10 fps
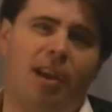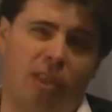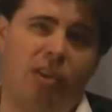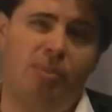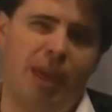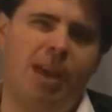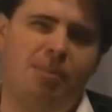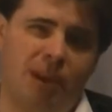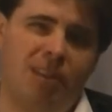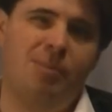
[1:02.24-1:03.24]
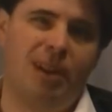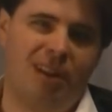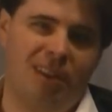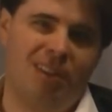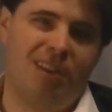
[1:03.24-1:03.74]
Though the makeup might have been
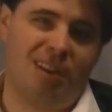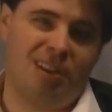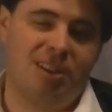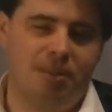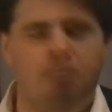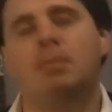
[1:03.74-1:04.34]
a nice touch.